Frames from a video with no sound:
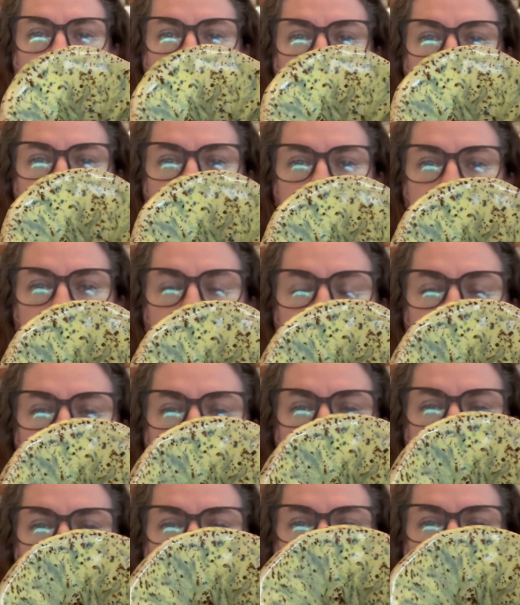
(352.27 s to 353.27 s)
Inside,
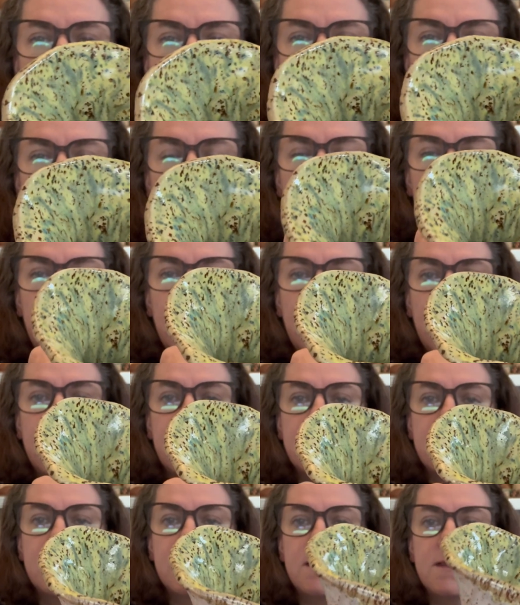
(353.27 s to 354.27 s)
as you can see,
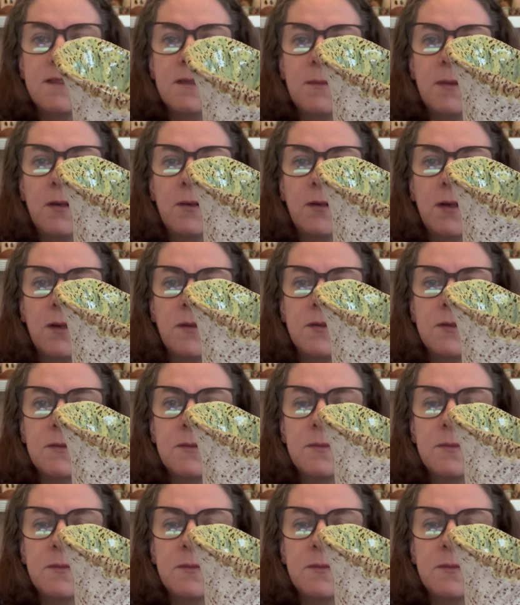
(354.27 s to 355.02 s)
it's the Sibelco